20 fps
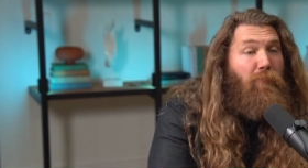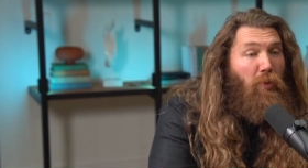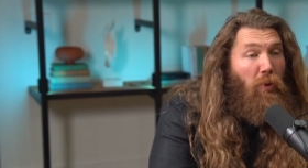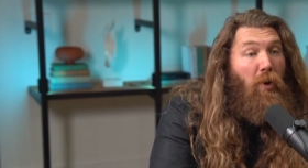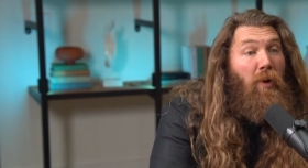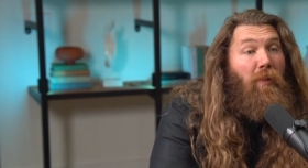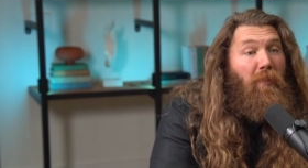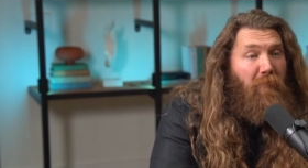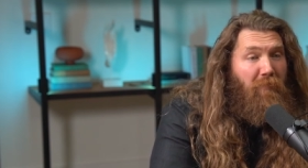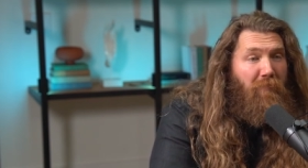
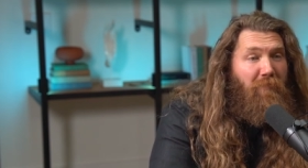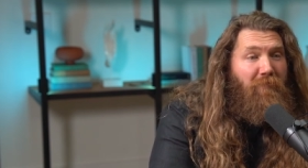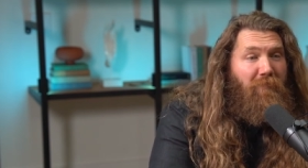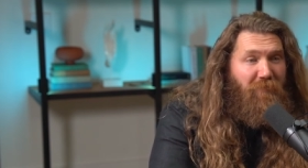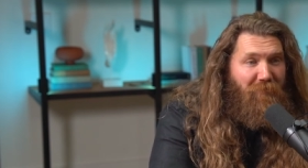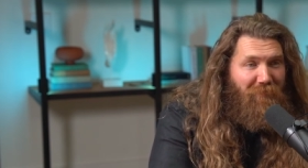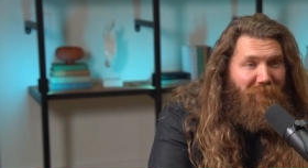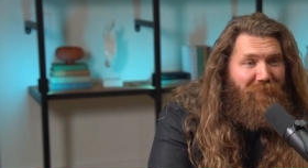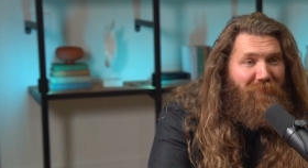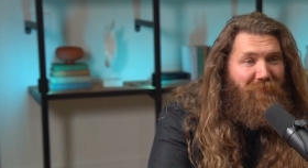Call him.
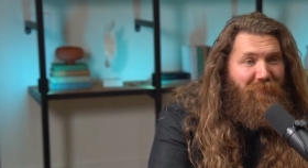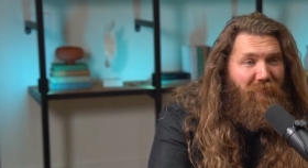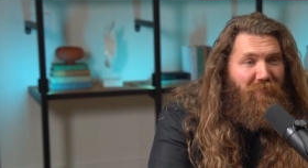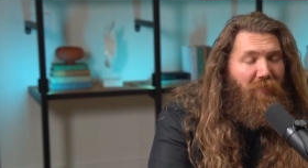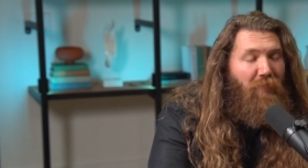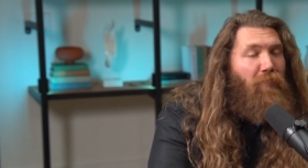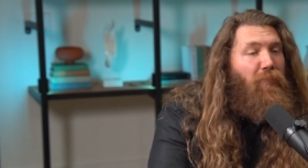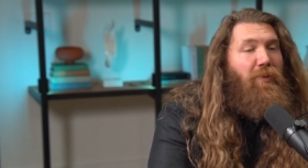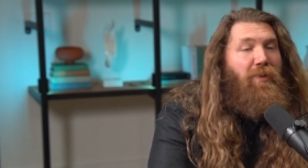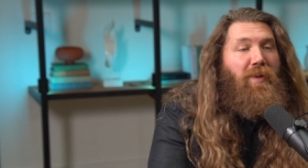Yeah.
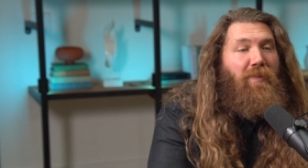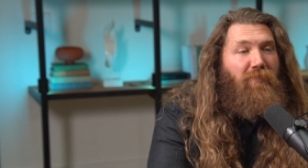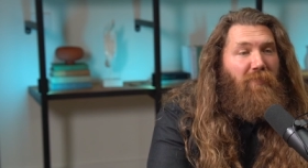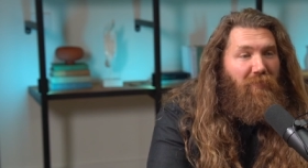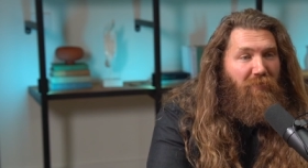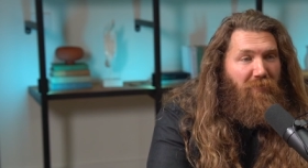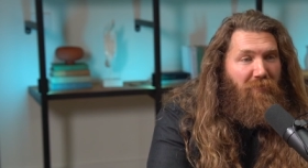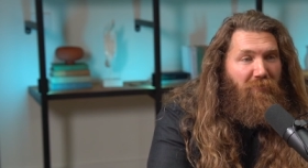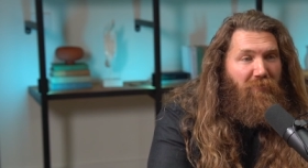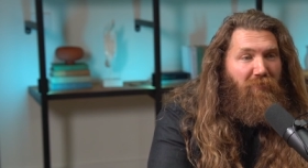He's like, what do you have
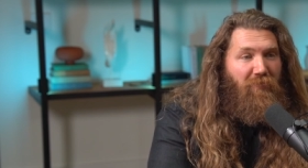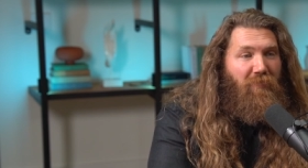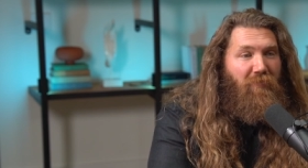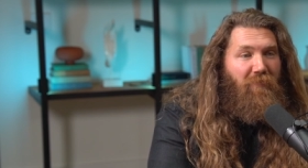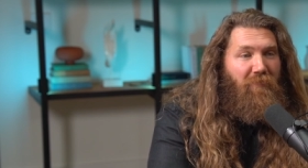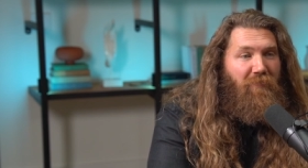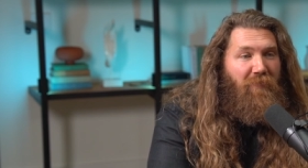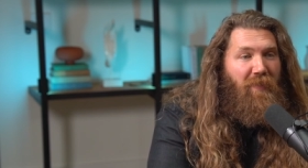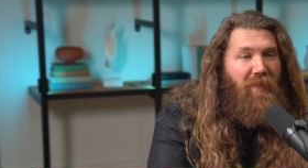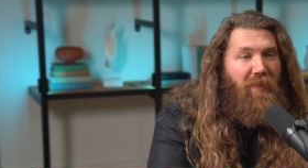to lose?
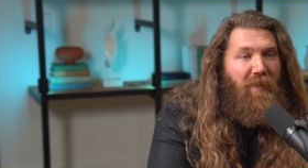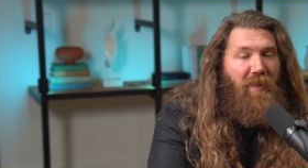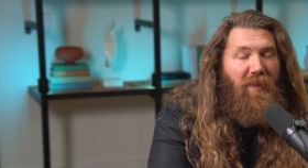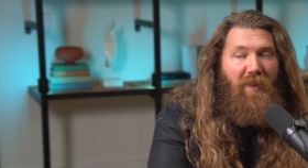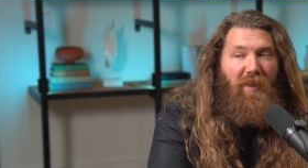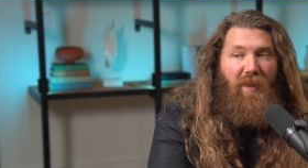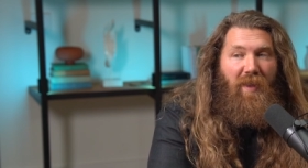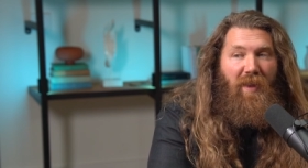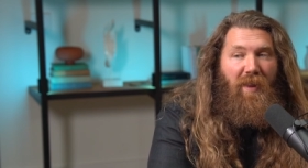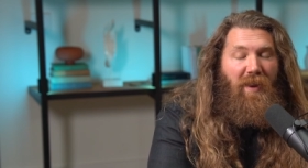Yeah.
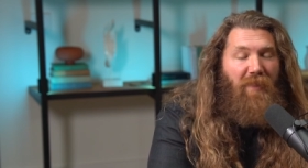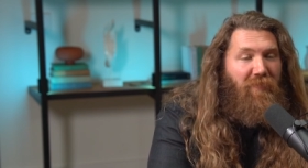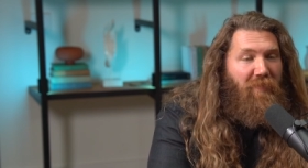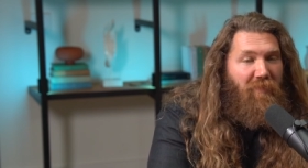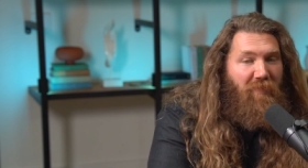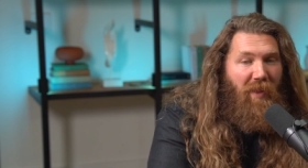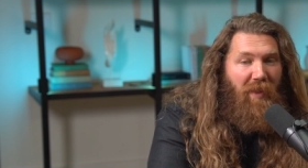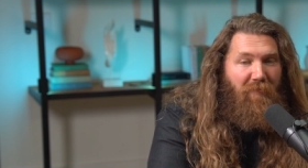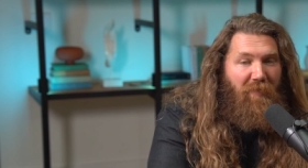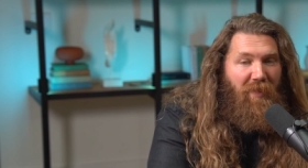And at the
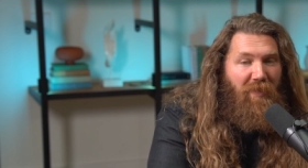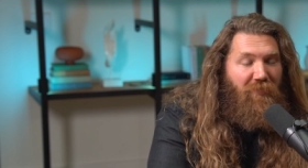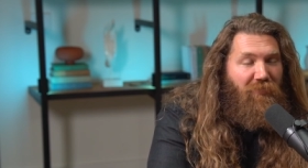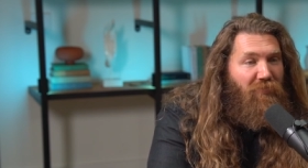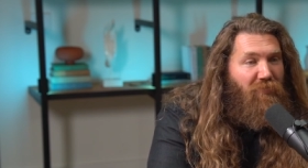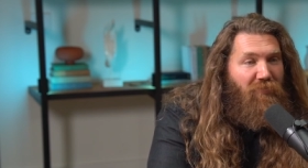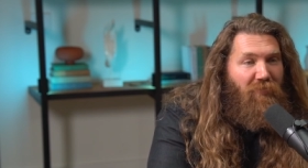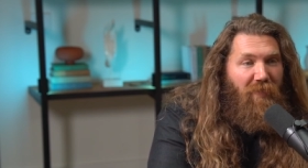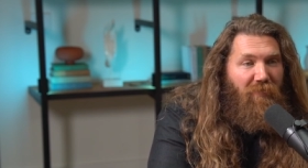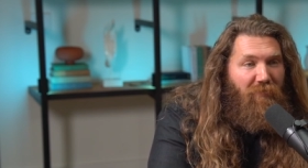time, I had
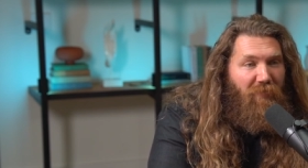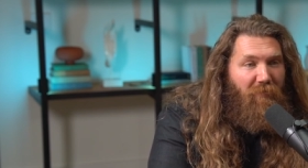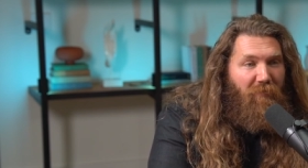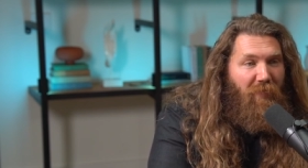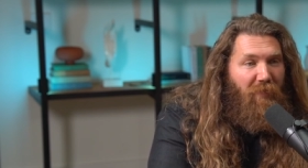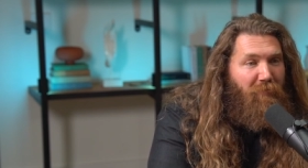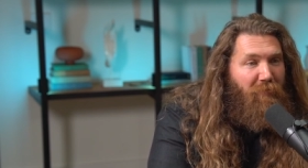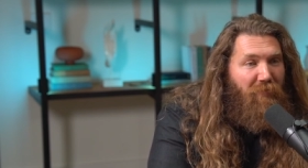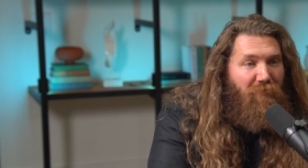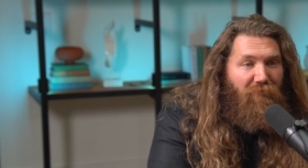just saved
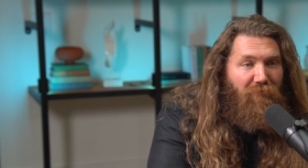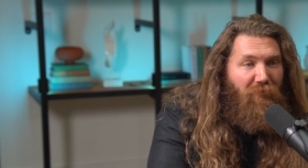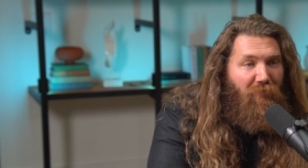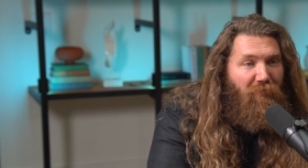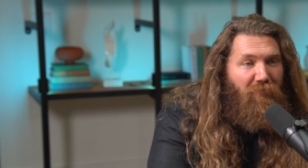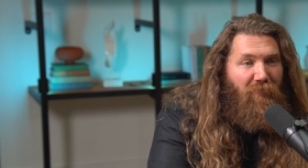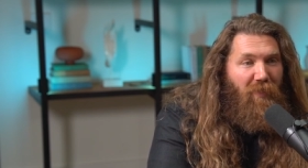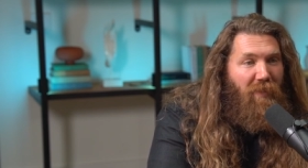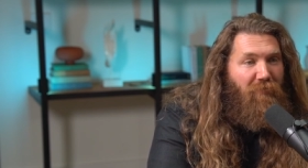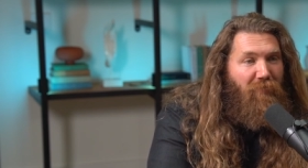up like my
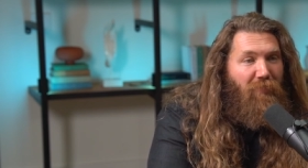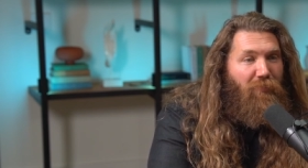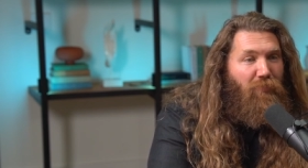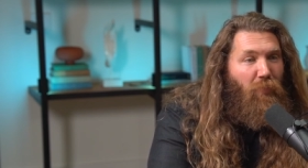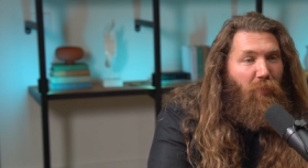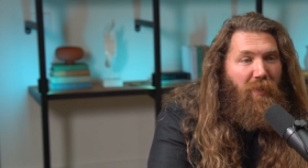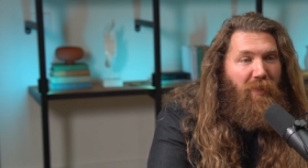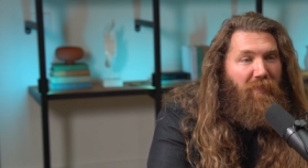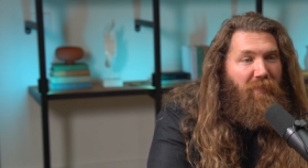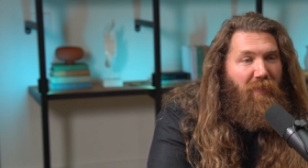first ever
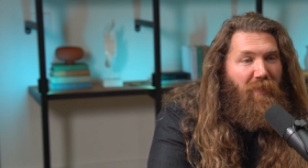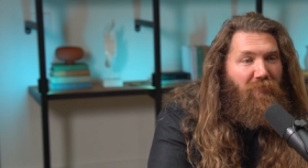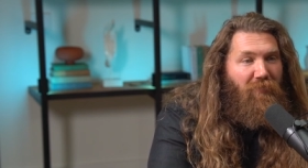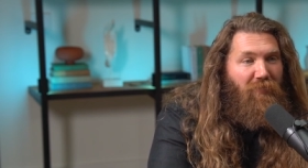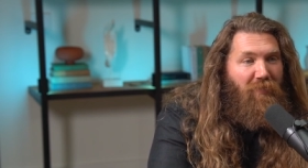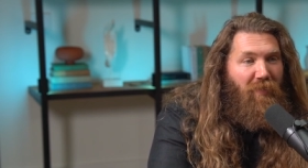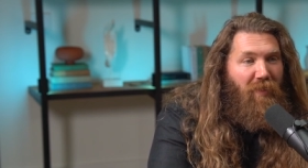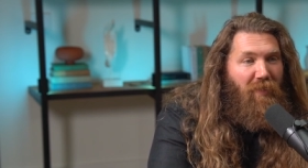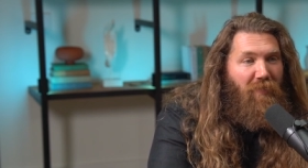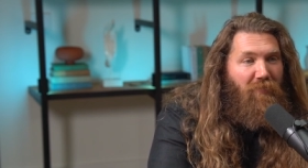
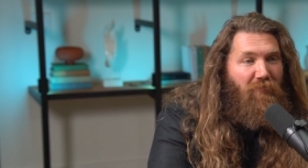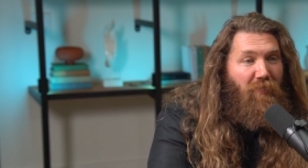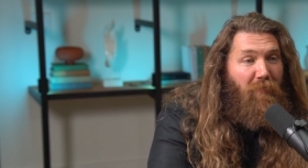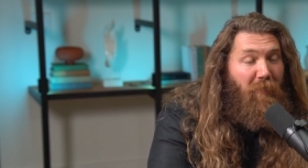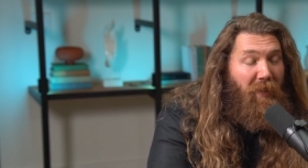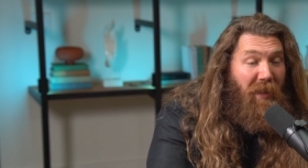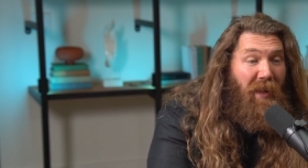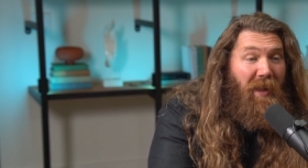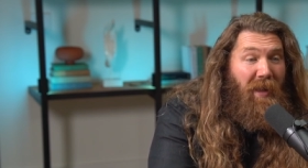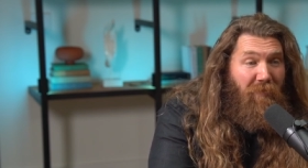$20,000.
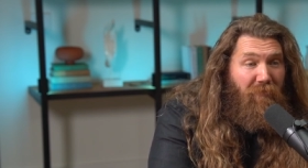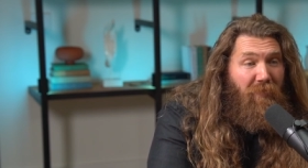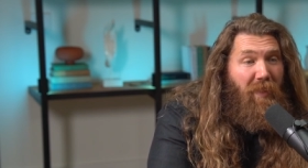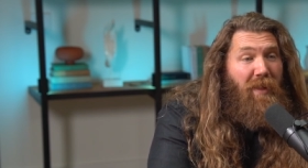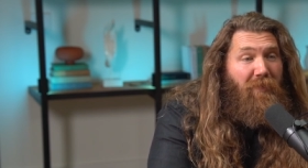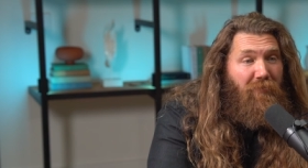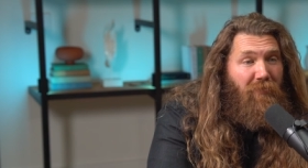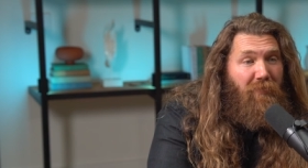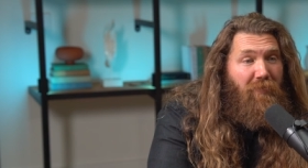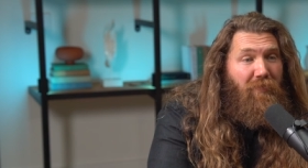I'm like, I have
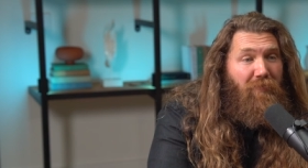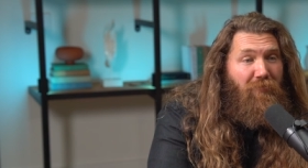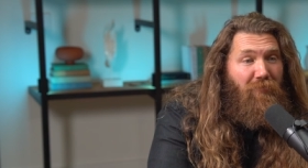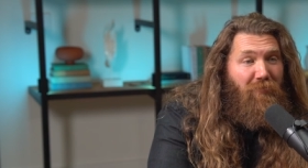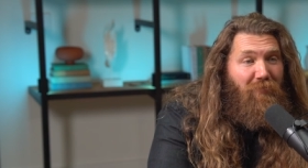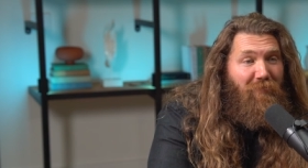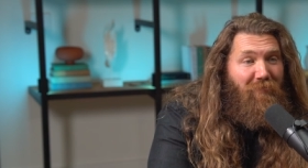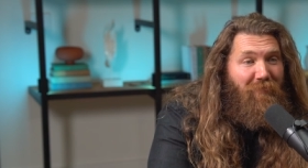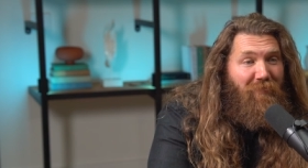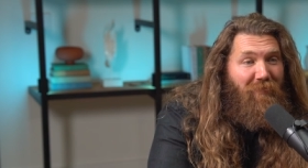that to
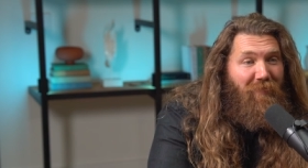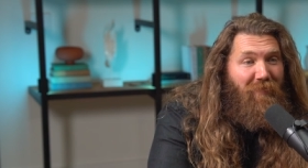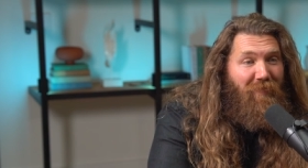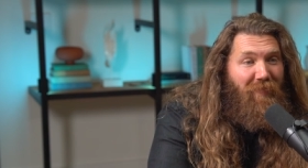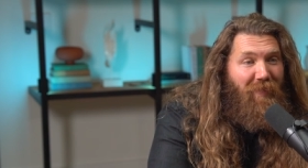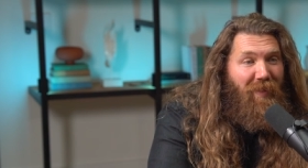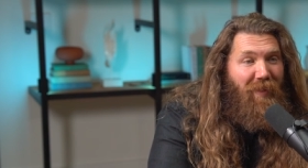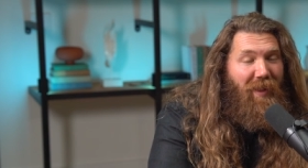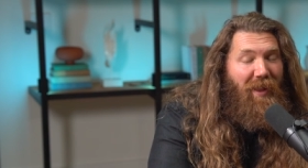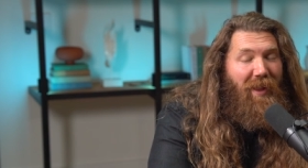lose. Yeah.
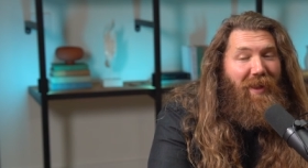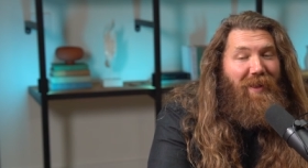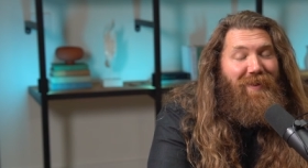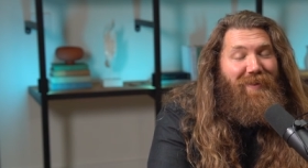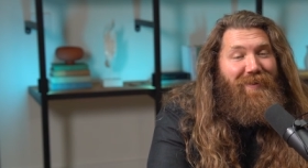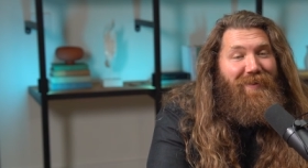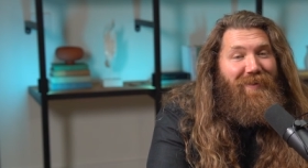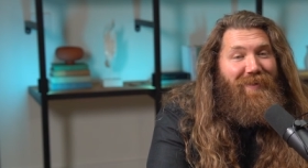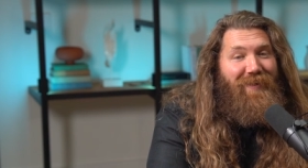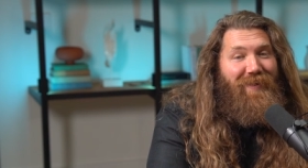
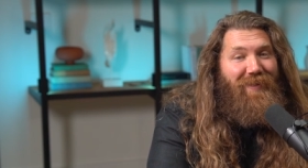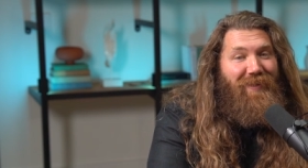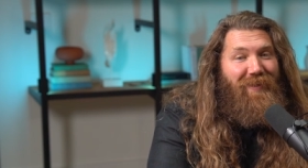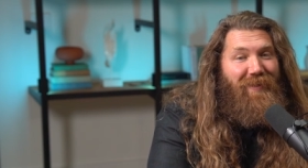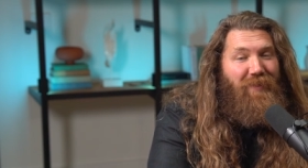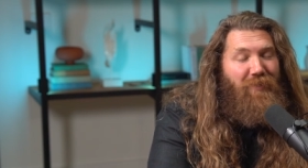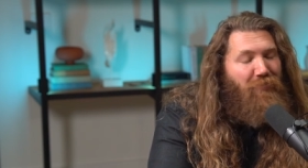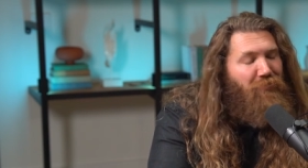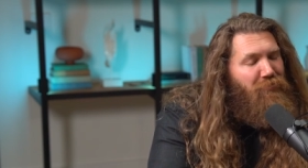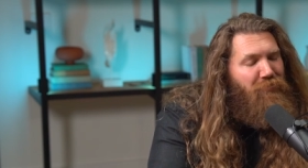And
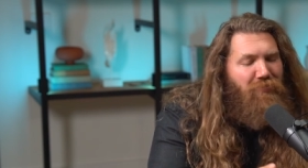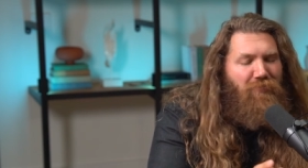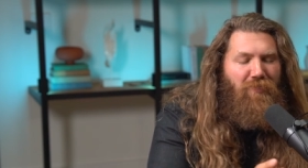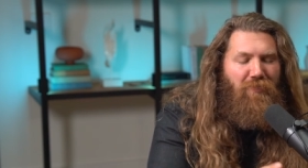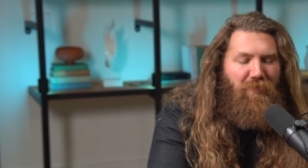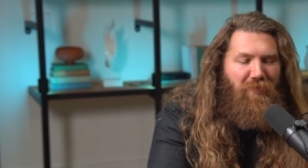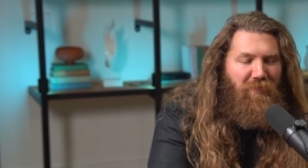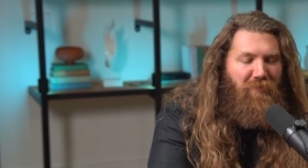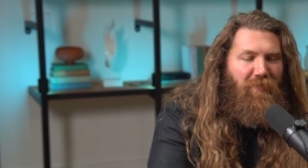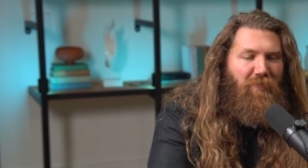he goes, just
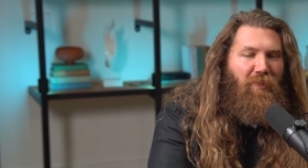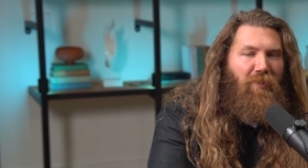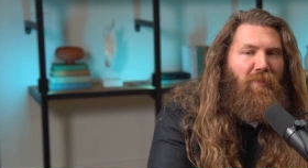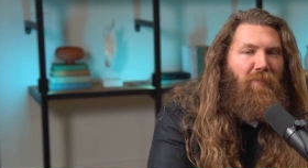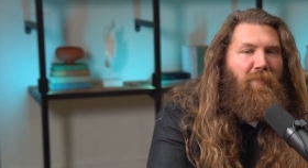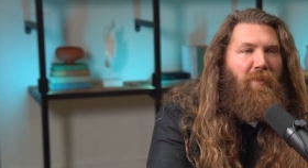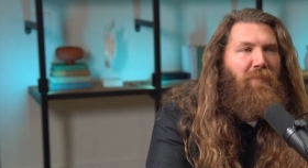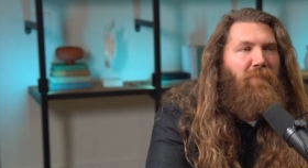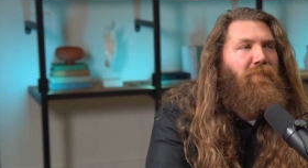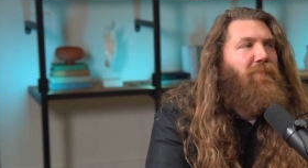do it.
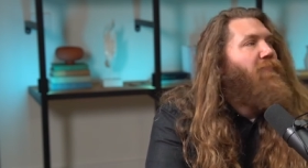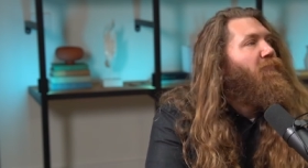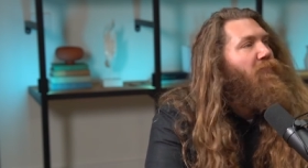Call him up.